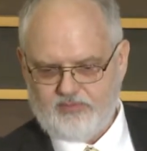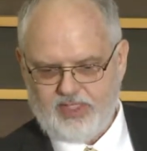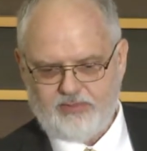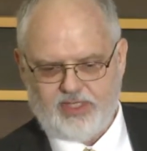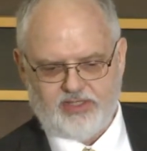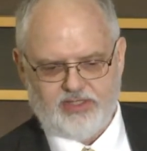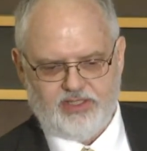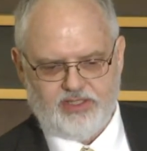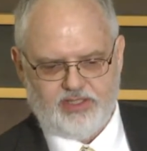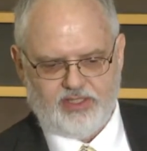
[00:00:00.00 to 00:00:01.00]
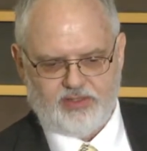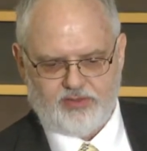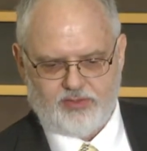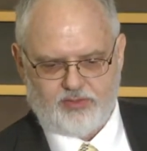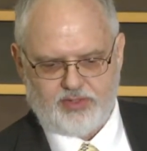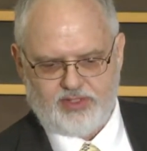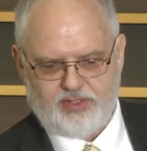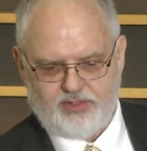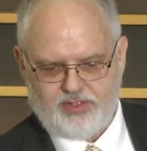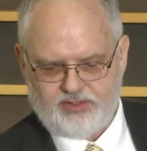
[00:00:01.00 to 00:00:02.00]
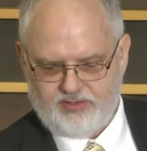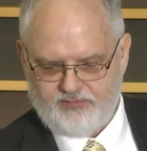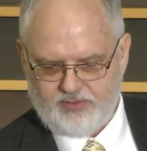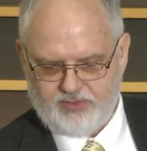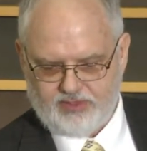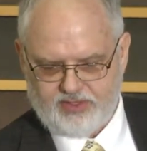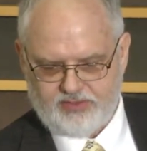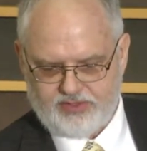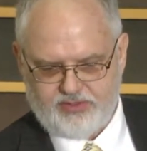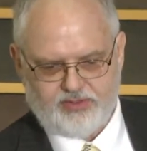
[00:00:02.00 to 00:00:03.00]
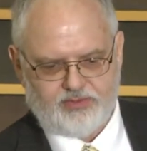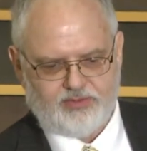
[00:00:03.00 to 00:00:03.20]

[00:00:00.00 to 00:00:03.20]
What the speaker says: MIT, and the sourcing decision from the literature.